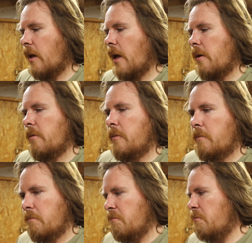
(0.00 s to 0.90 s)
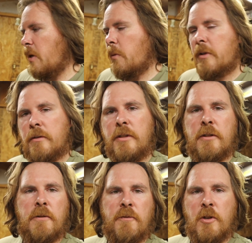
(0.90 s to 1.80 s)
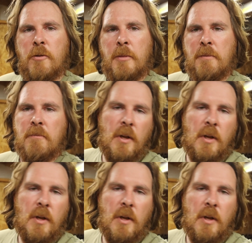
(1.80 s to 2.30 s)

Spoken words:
I would be willing to film and